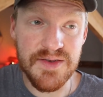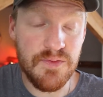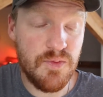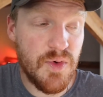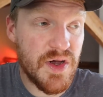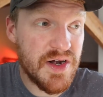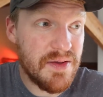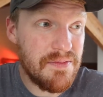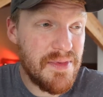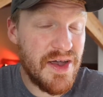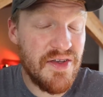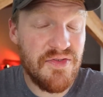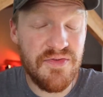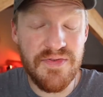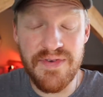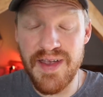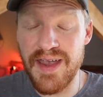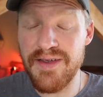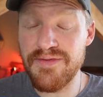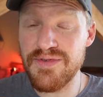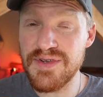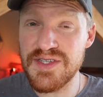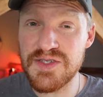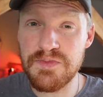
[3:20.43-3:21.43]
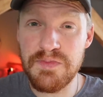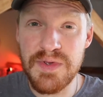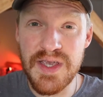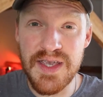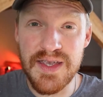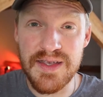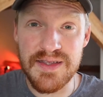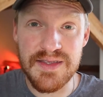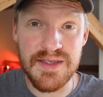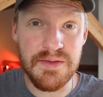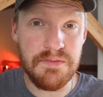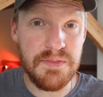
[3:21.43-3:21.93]
One of my favorites
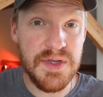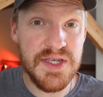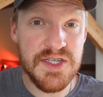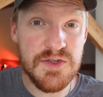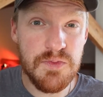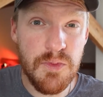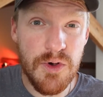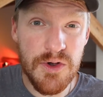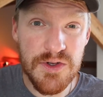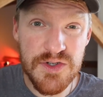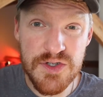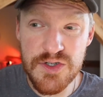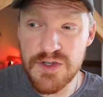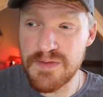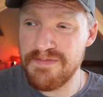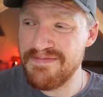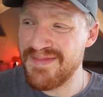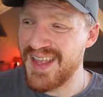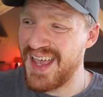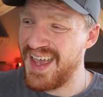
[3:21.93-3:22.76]
being the Biesbos.